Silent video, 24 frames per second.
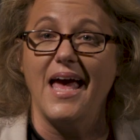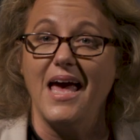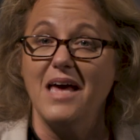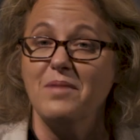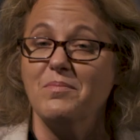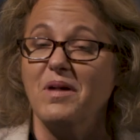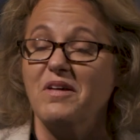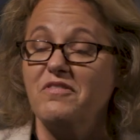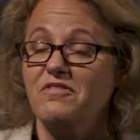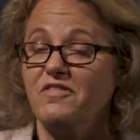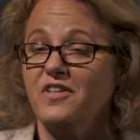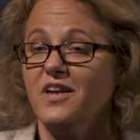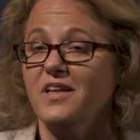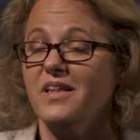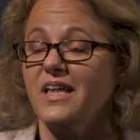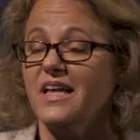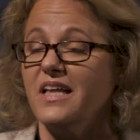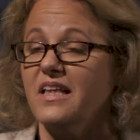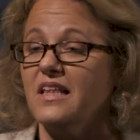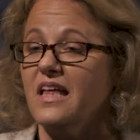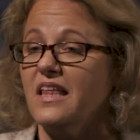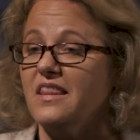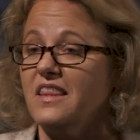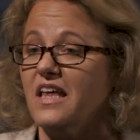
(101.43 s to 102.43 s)
and my
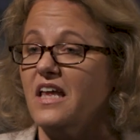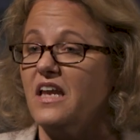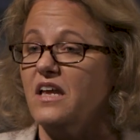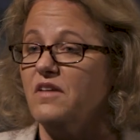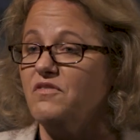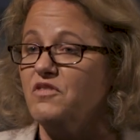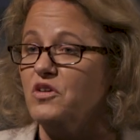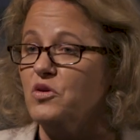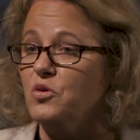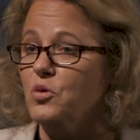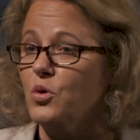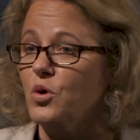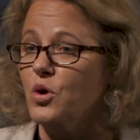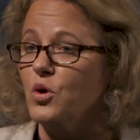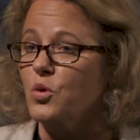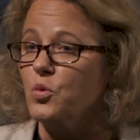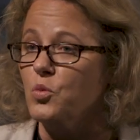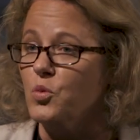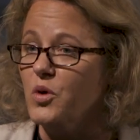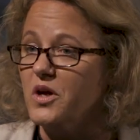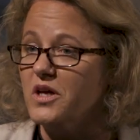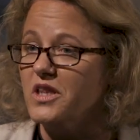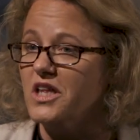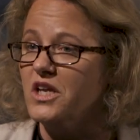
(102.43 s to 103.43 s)
feeling that if you
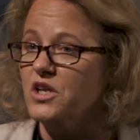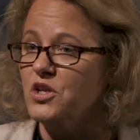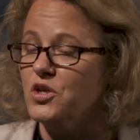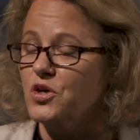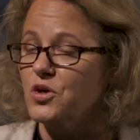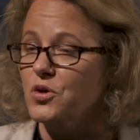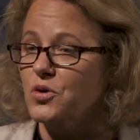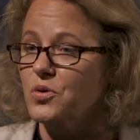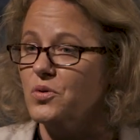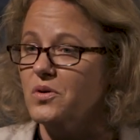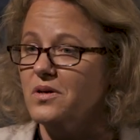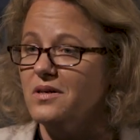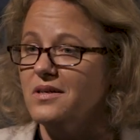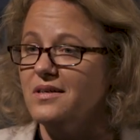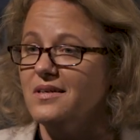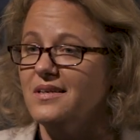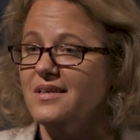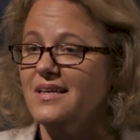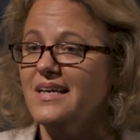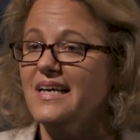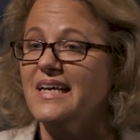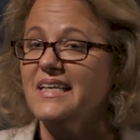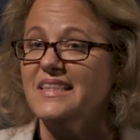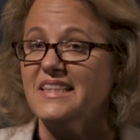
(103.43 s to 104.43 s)
really knew
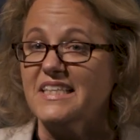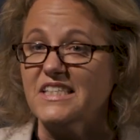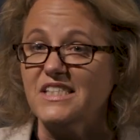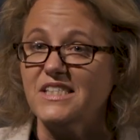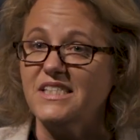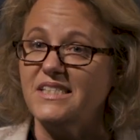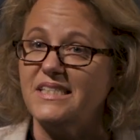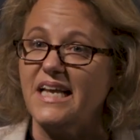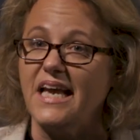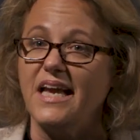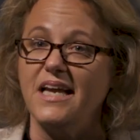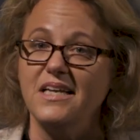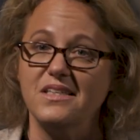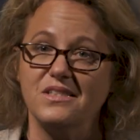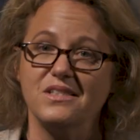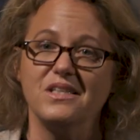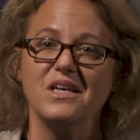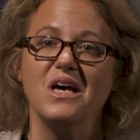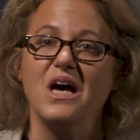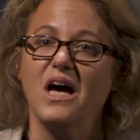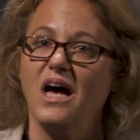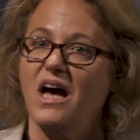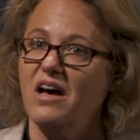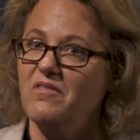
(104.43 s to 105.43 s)
the state
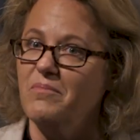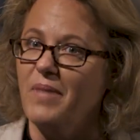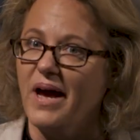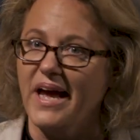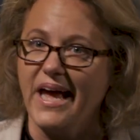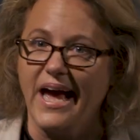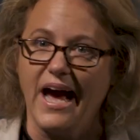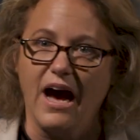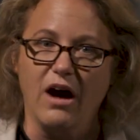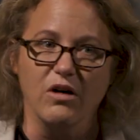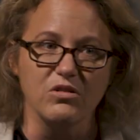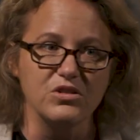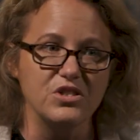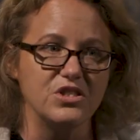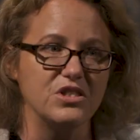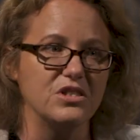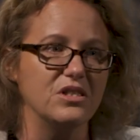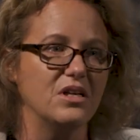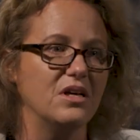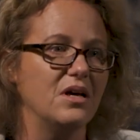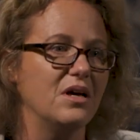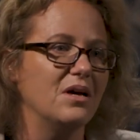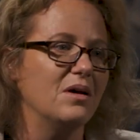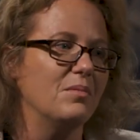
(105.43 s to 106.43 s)
of my house,
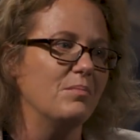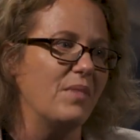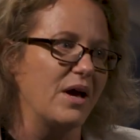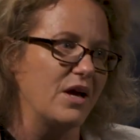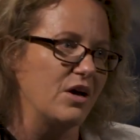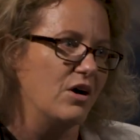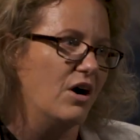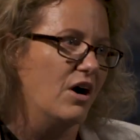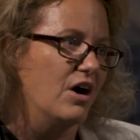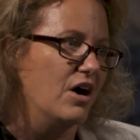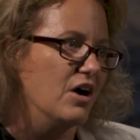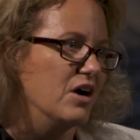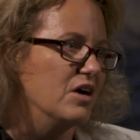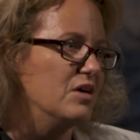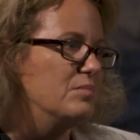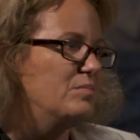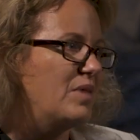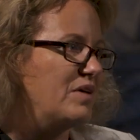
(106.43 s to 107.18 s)
my car,